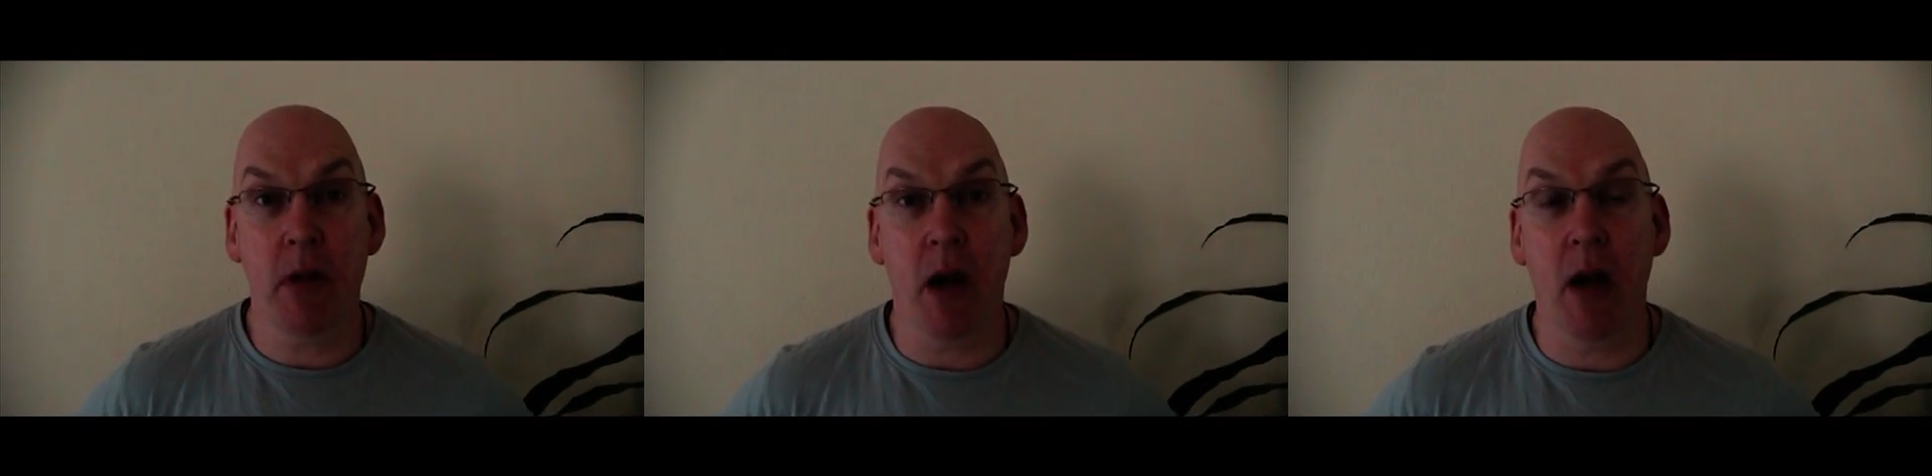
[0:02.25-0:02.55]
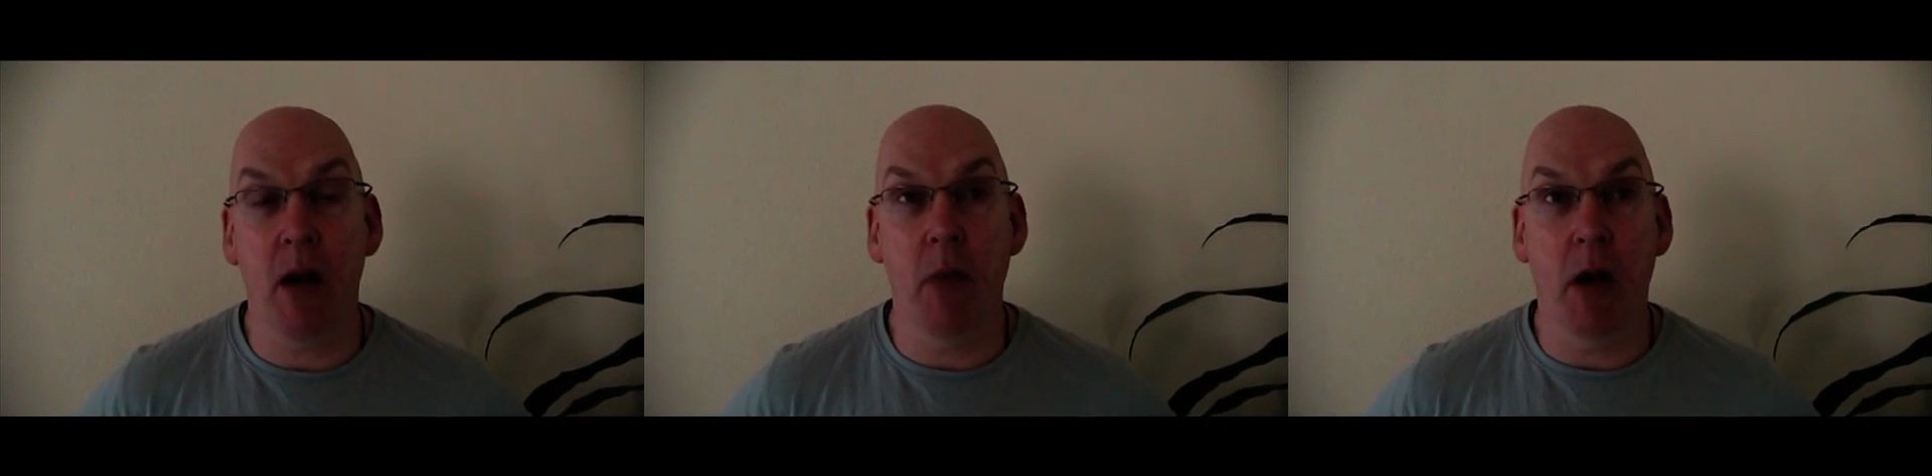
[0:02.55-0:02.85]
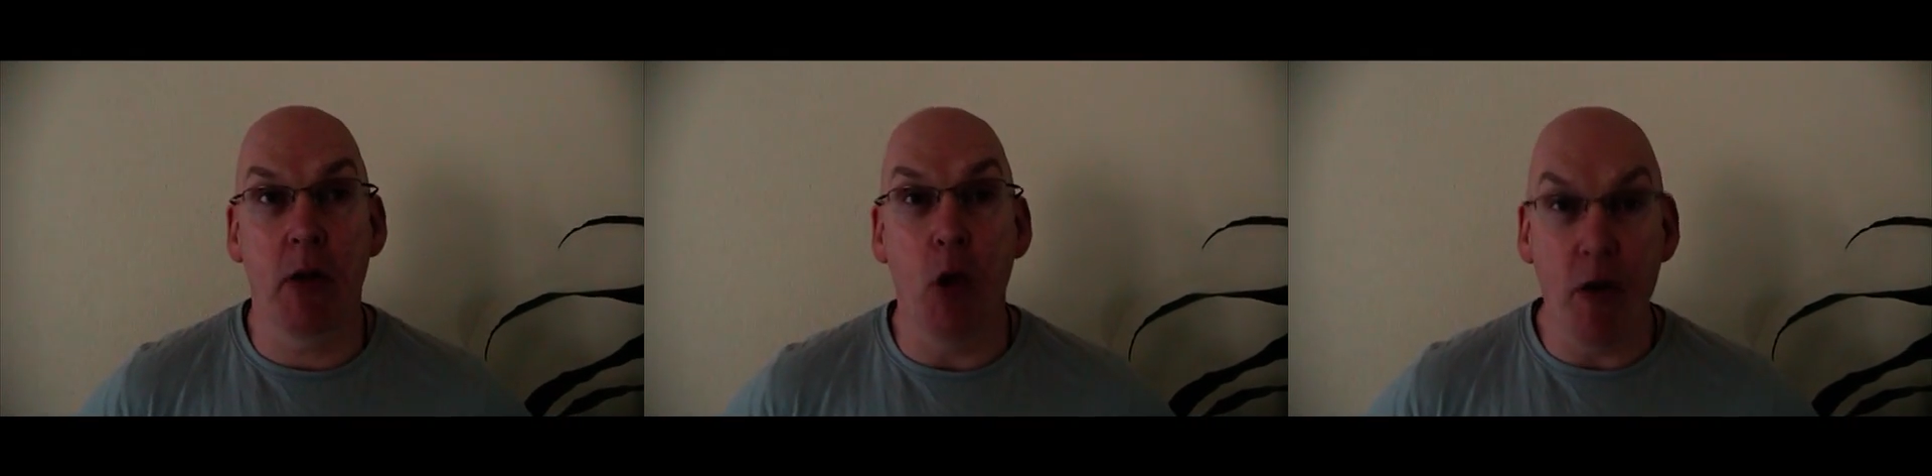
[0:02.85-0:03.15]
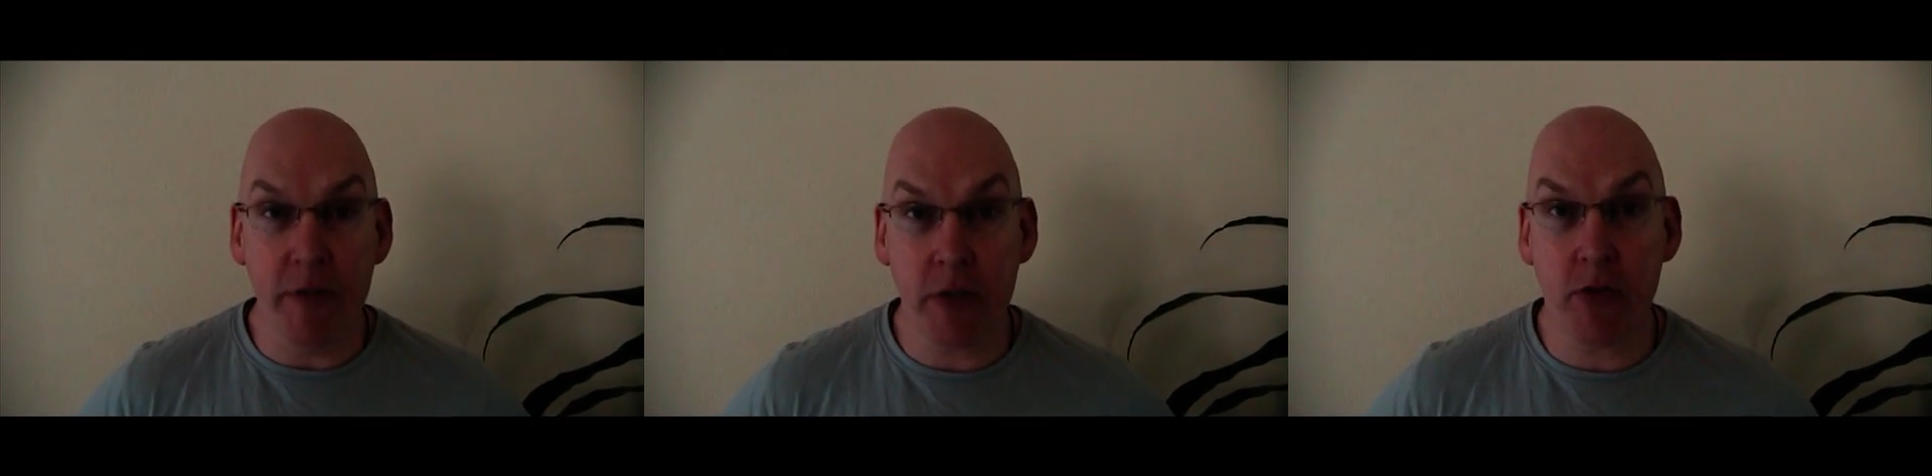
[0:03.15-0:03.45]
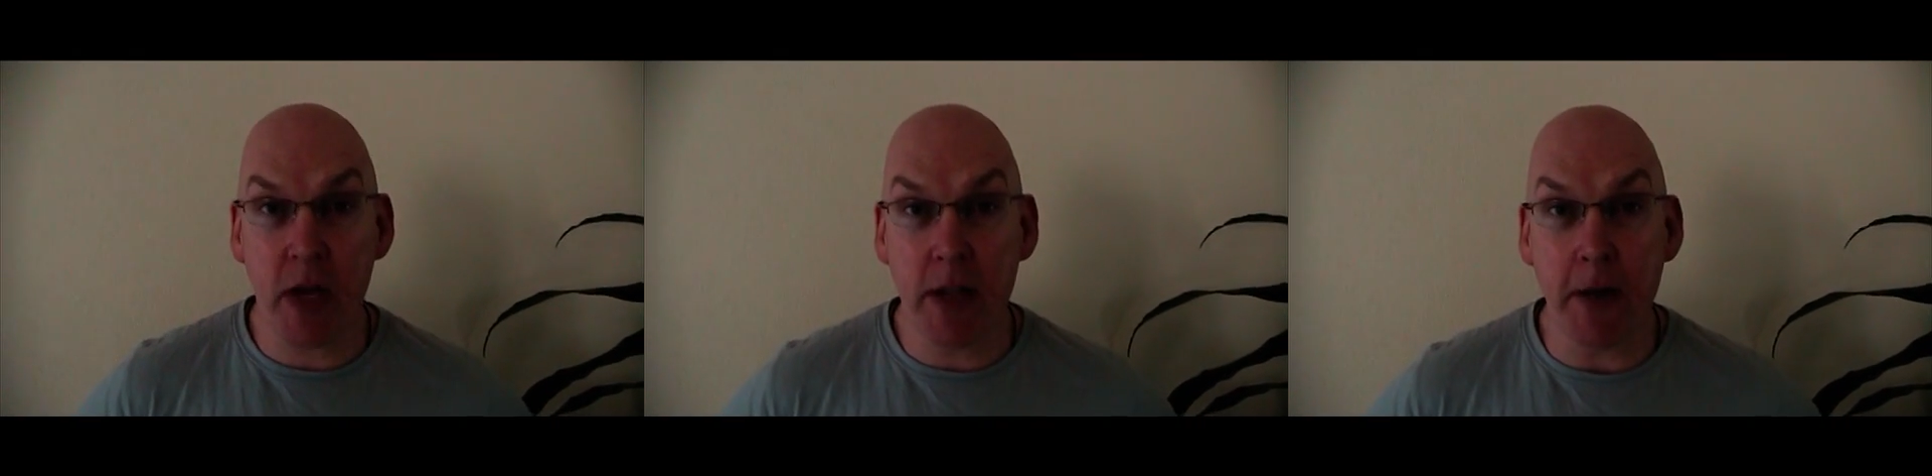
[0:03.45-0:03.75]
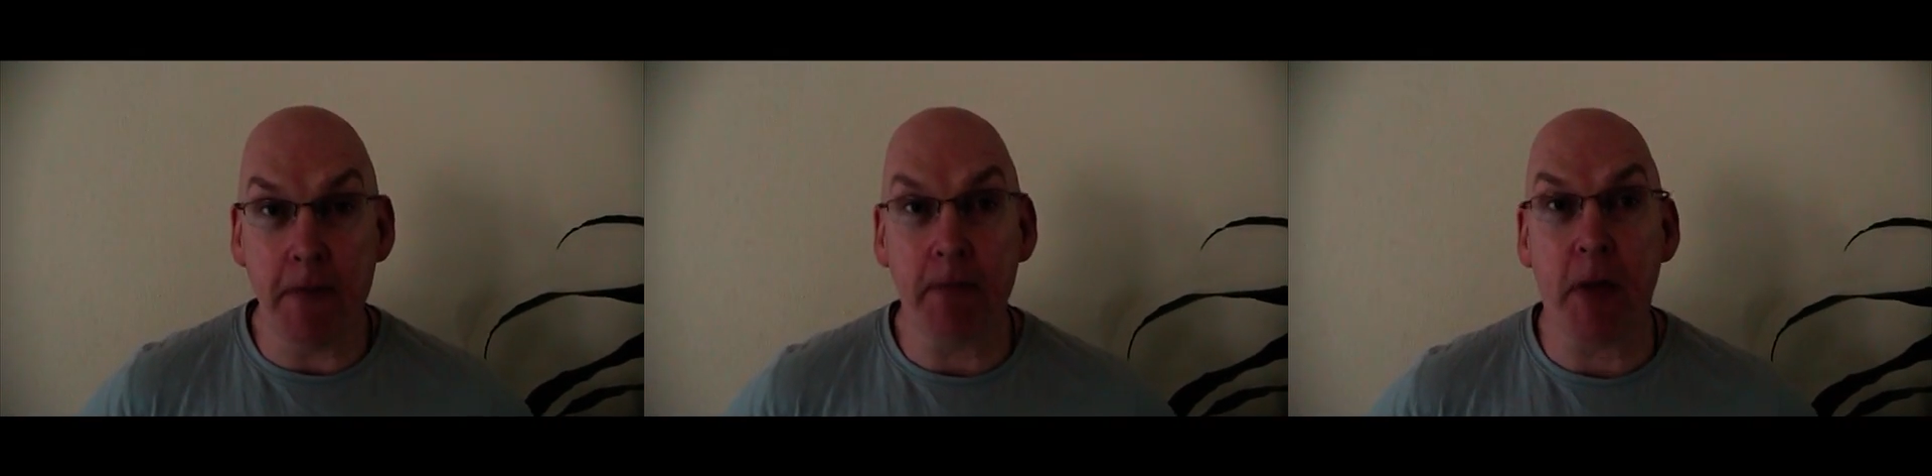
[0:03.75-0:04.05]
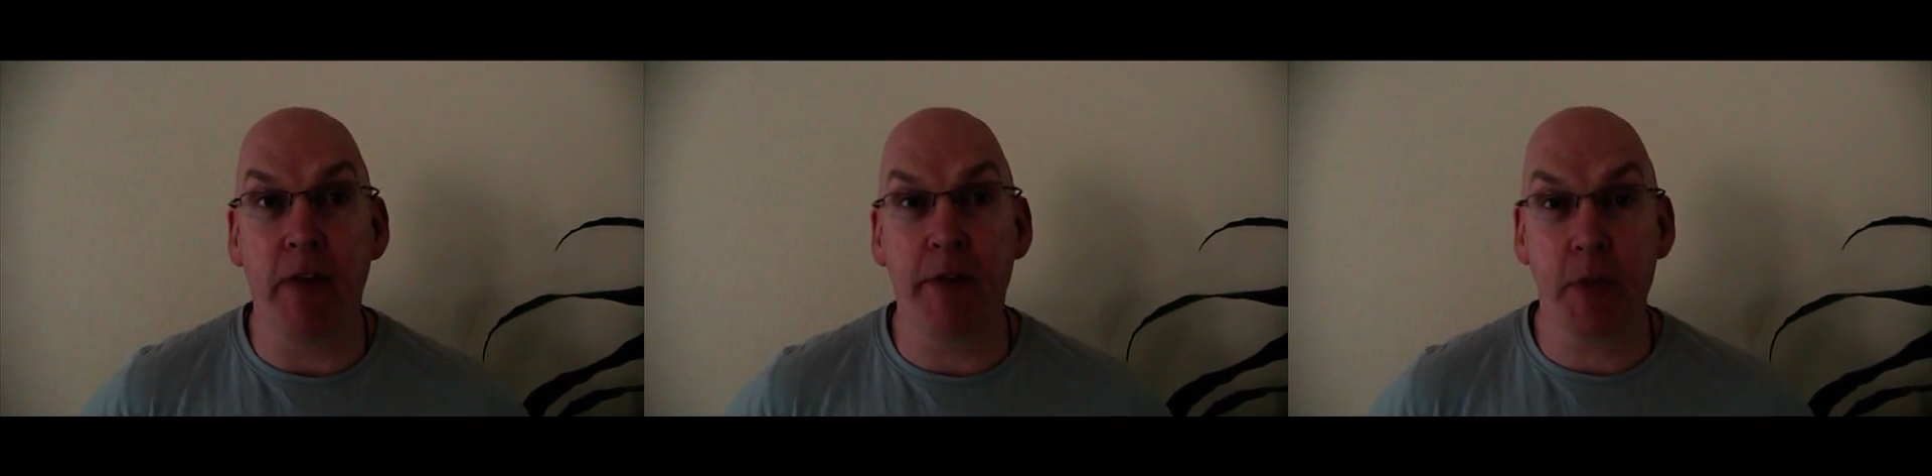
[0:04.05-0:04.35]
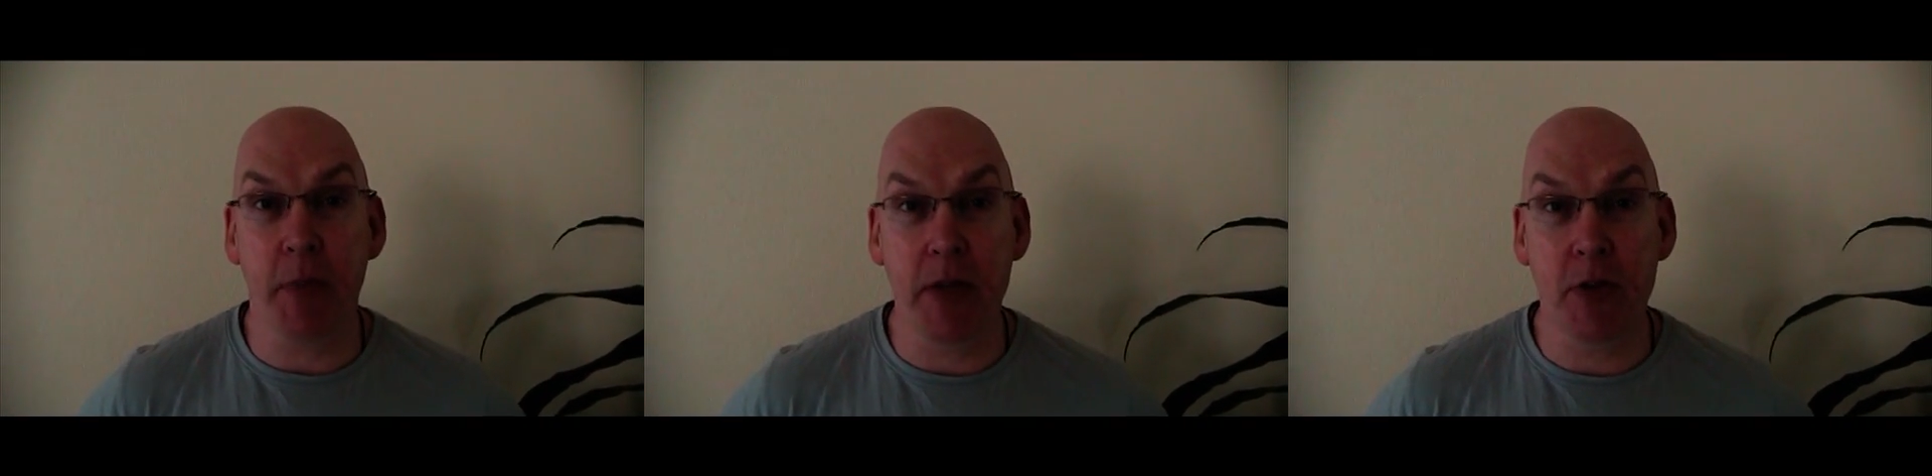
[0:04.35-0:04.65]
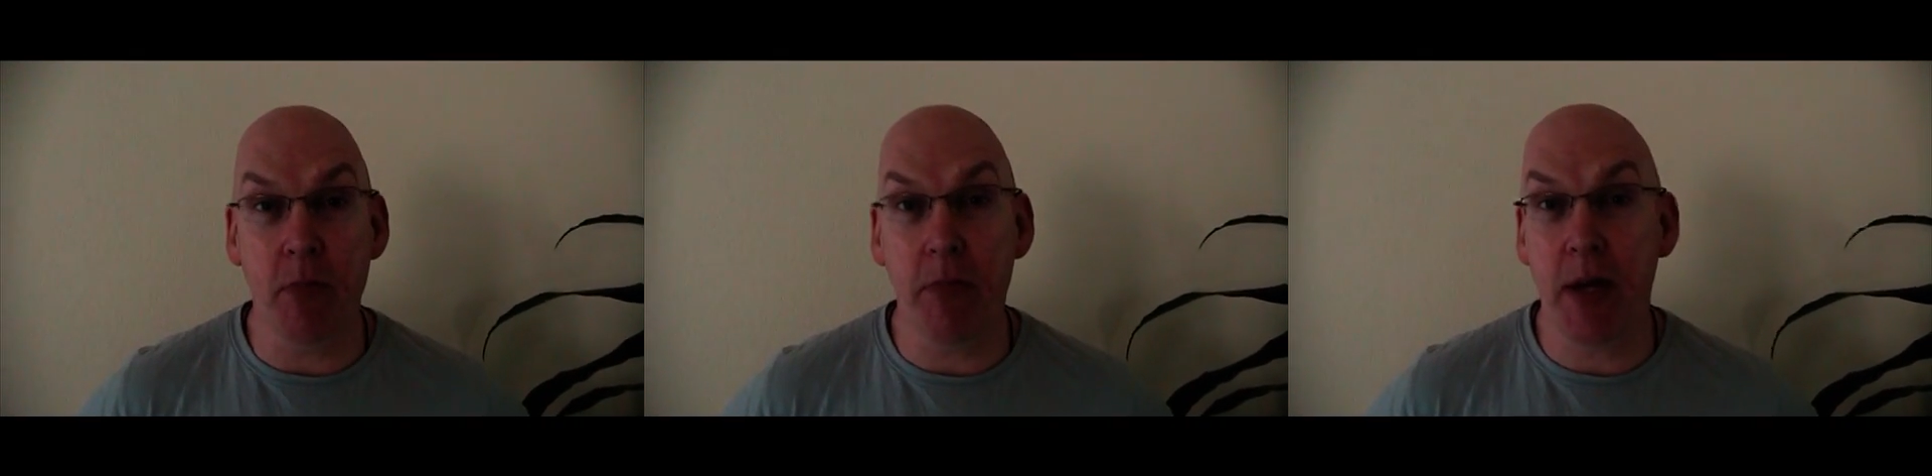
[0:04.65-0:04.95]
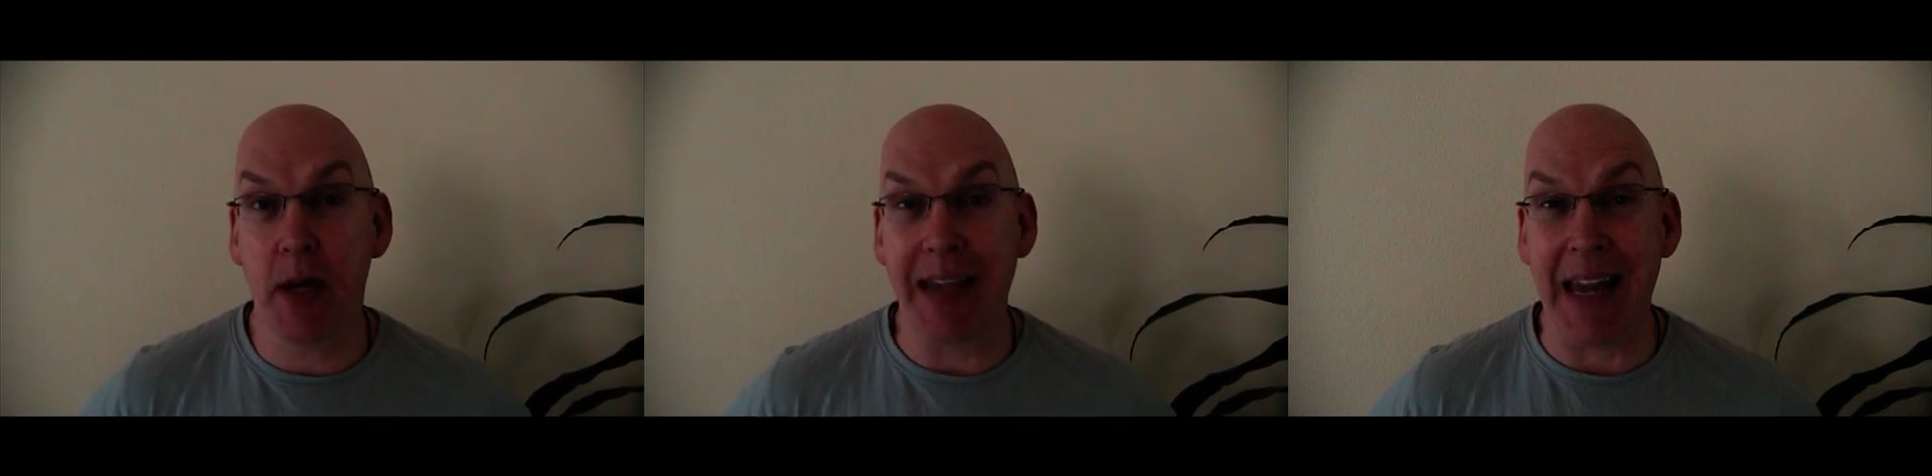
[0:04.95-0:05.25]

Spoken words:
I'm a novice trader. I first met Jim Berg